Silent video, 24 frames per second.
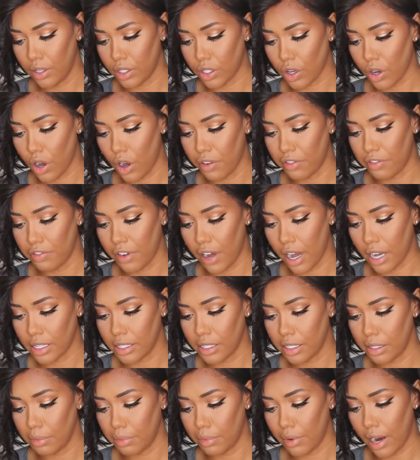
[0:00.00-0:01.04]
It's called
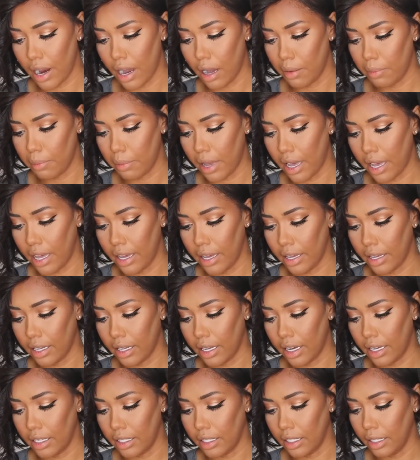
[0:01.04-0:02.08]
Foxy Brown by
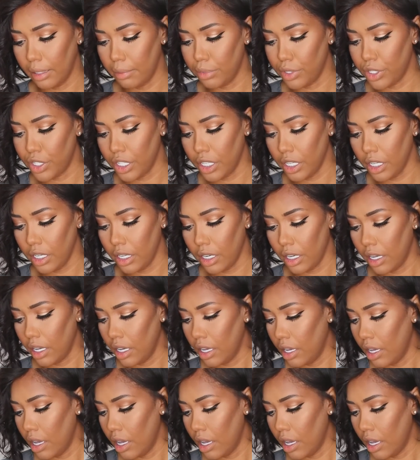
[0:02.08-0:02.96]
Lip Cheat.